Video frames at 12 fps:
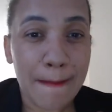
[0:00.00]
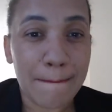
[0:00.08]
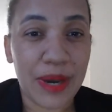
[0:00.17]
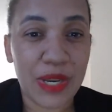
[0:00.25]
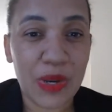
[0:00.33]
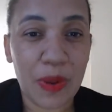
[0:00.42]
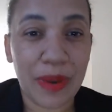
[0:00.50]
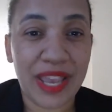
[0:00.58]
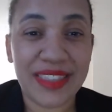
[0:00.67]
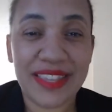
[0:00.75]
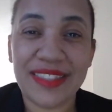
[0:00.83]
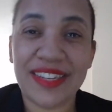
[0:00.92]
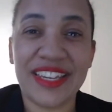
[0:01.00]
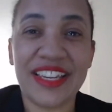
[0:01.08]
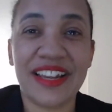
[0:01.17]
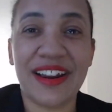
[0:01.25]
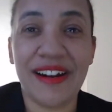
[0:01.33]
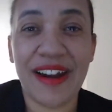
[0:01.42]
But my identity in
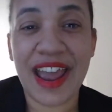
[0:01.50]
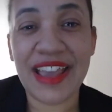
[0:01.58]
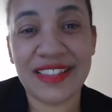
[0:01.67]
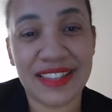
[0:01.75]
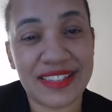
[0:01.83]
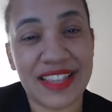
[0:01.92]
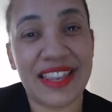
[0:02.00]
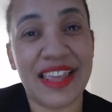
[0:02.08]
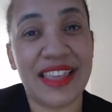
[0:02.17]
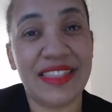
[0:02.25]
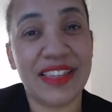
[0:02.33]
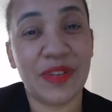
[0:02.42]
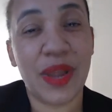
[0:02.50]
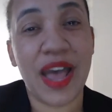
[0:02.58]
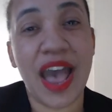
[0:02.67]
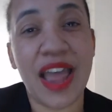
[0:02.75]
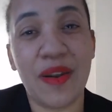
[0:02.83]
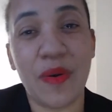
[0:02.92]
Christ, and that's what I
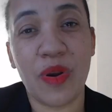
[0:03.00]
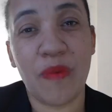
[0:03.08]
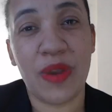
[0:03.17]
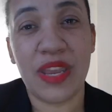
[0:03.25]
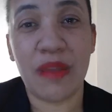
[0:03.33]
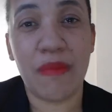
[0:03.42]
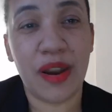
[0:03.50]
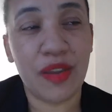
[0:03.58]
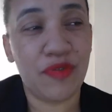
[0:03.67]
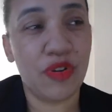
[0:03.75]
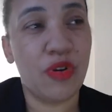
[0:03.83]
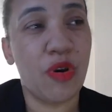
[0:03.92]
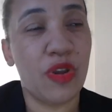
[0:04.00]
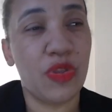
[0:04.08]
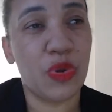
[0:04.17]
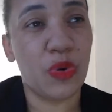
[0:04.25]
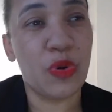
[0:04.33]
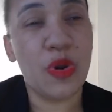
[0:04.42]
highly recommend anybody if you're going
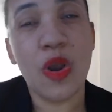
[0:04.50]
through,